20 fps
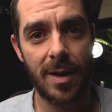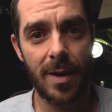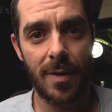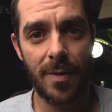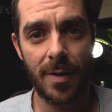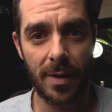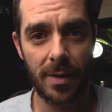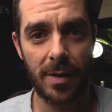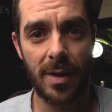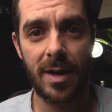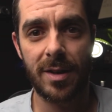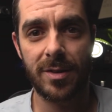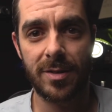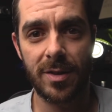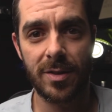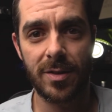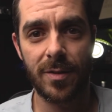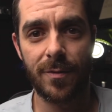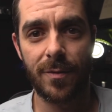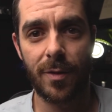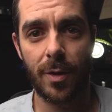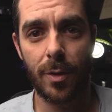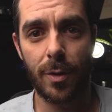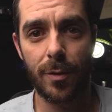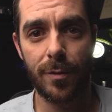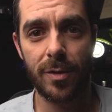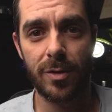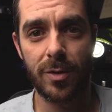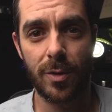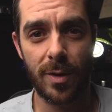the glass that's in front
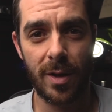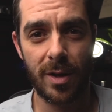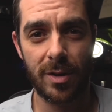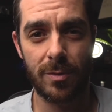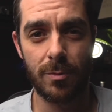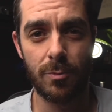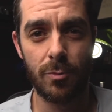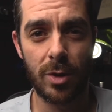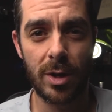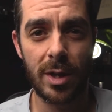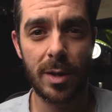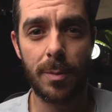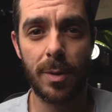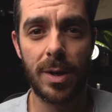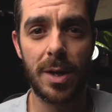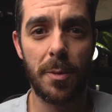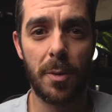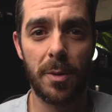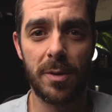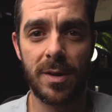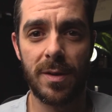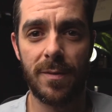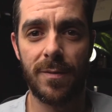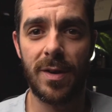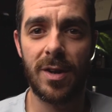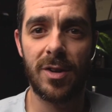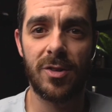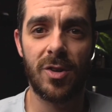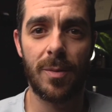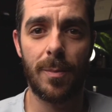of it, so that's really where you want to
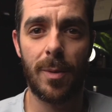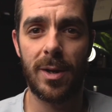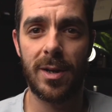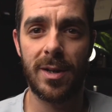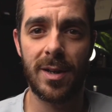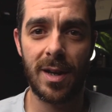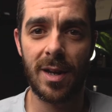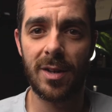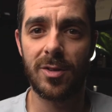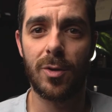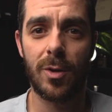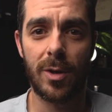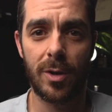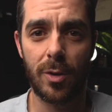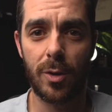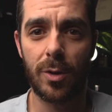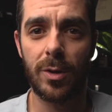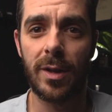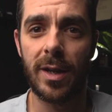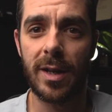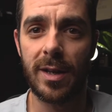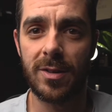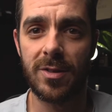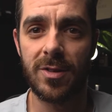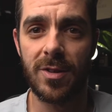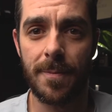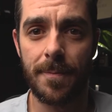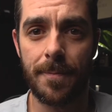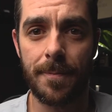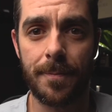invest your money, is on a good
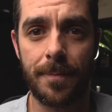lens.